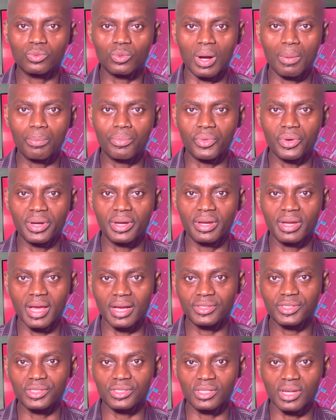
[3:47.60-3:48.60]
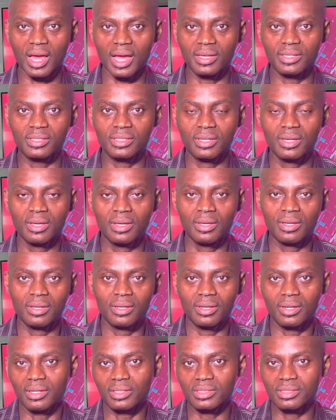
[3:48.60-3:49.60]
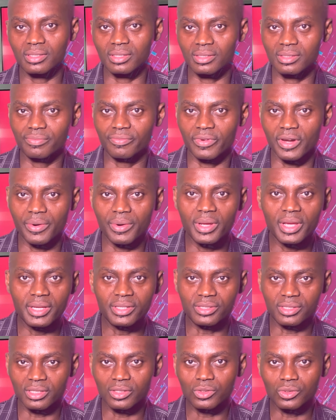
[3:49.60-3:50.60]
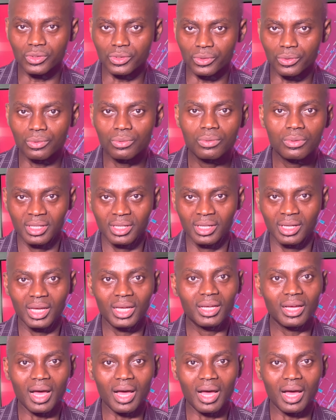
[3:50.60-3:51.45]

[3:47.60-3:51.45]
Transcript: one breathing exercise. It's very easy to do.